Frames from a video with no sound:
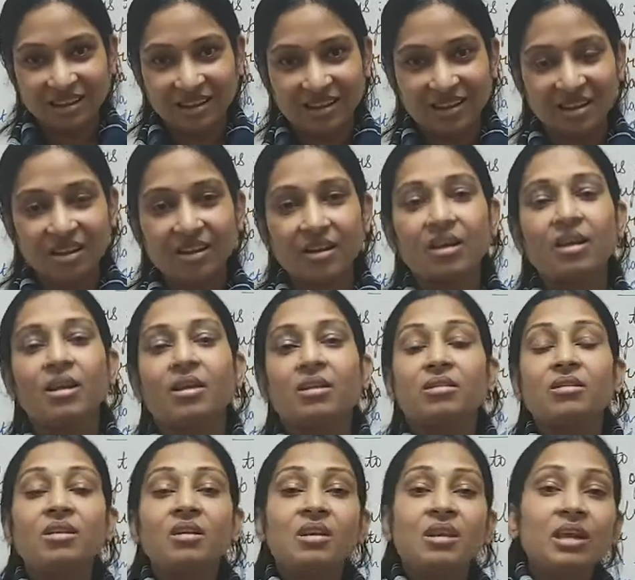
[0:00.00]
Clear?
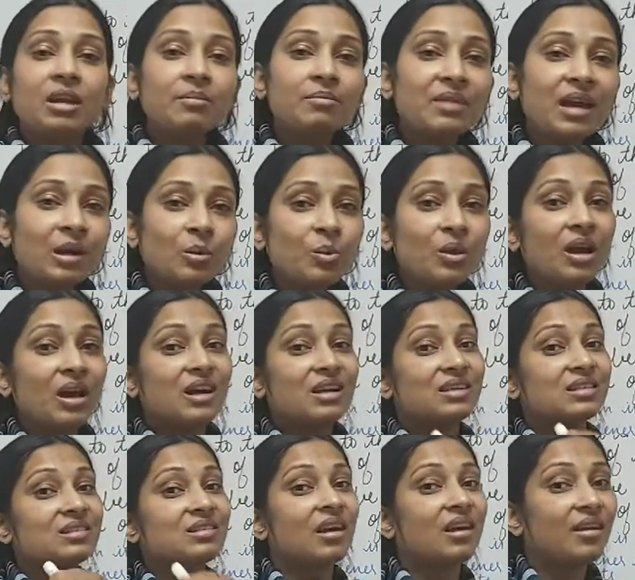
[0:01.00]
The name that we
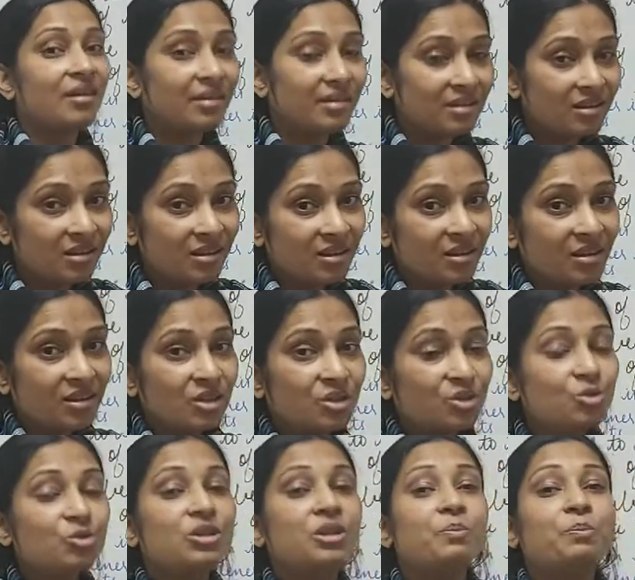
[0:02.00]
assign
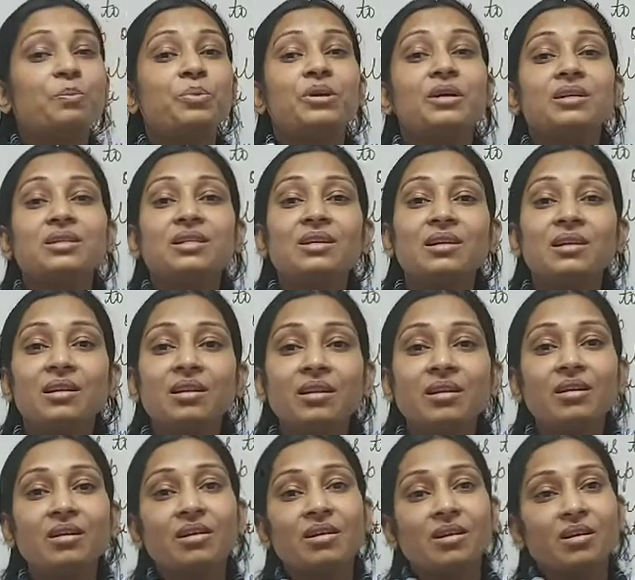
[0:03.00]
to the
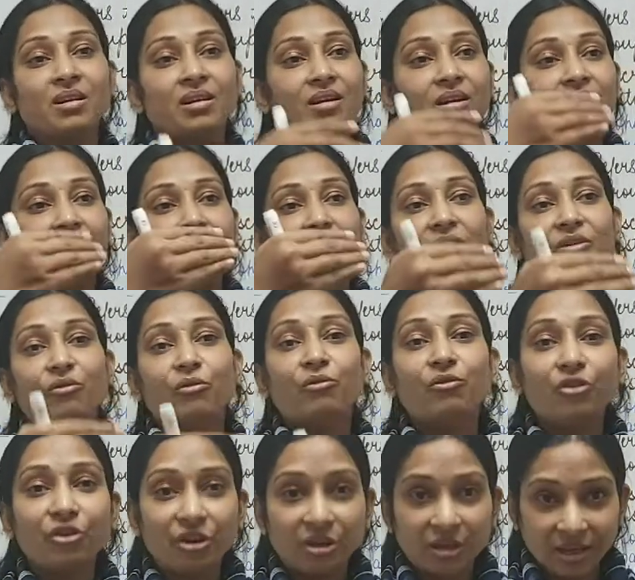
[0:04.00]
particular
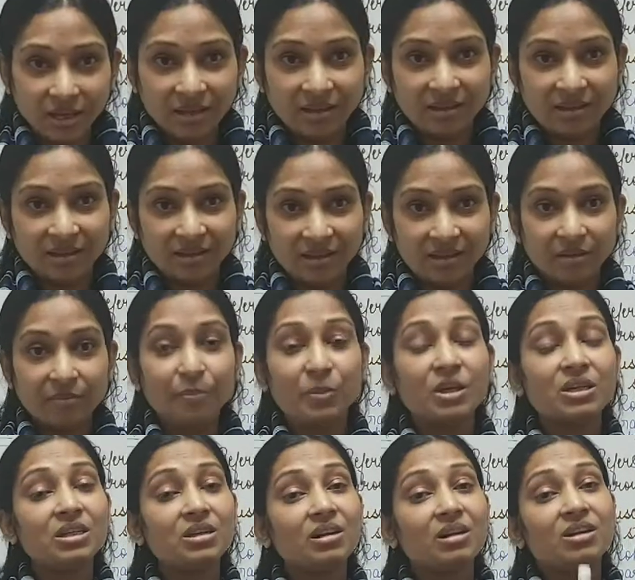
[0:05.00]
word,
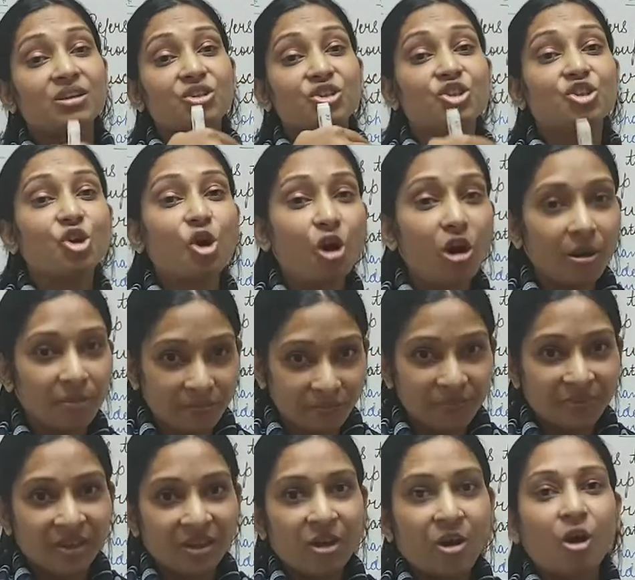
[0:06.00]
particular
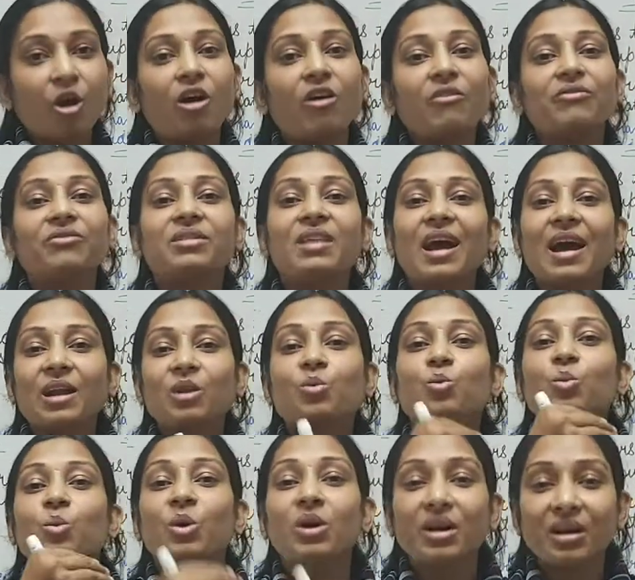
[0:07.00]
job of
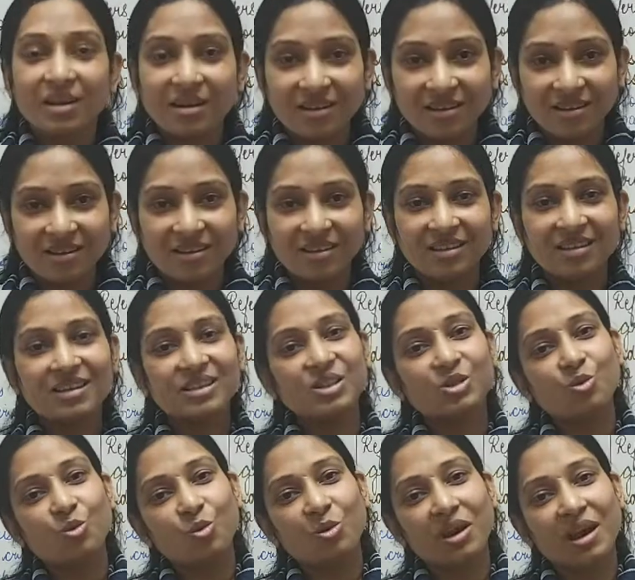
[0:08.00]
that word is
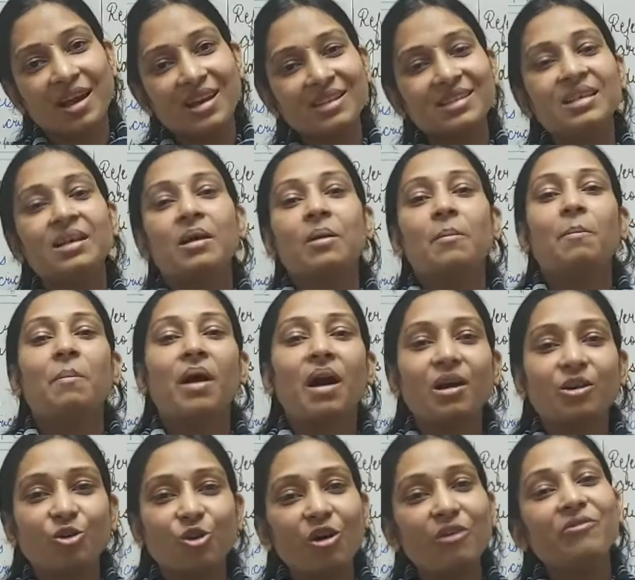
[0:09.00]
known as
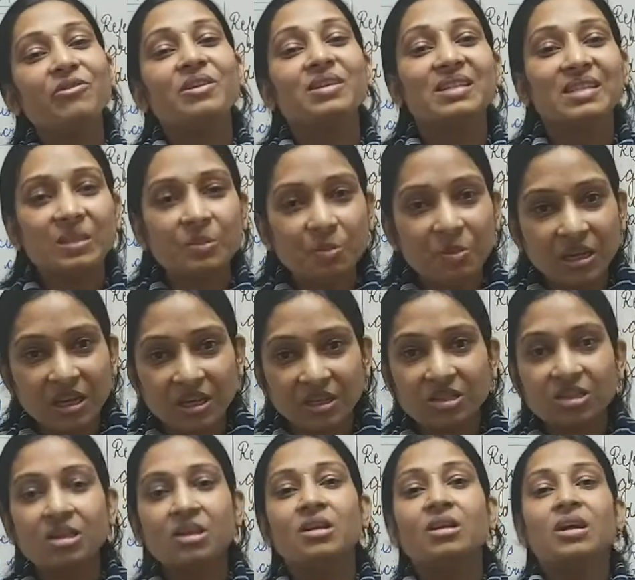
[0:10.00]
part of speech.
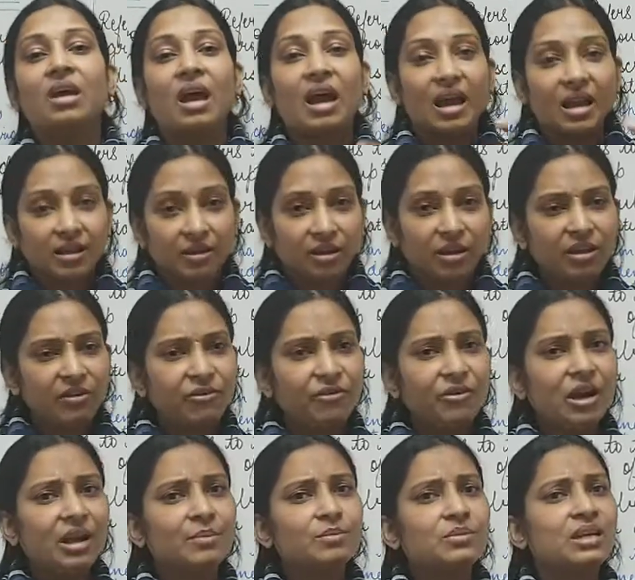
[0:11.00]
If
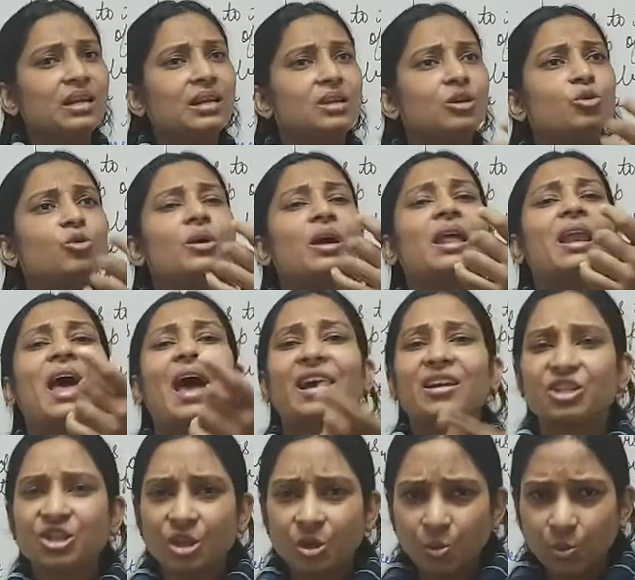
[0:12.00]
I am telling you an
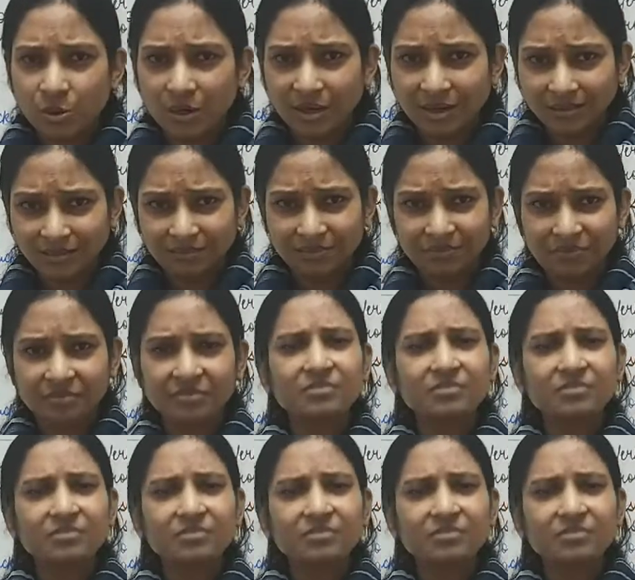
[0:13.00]
action word,